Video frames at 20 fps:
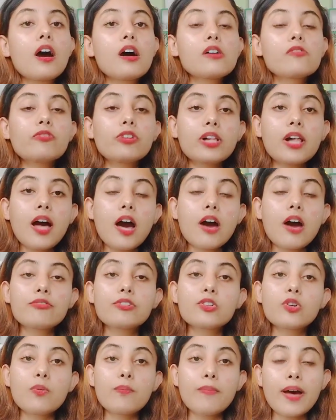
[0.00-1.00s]
will have a
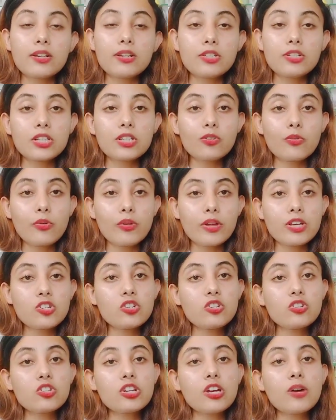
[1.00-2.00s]
romantic
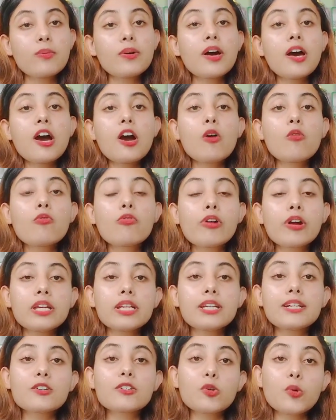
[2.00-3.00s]
relationship, very
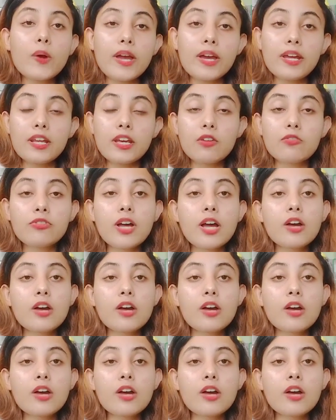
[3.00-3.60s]
creative,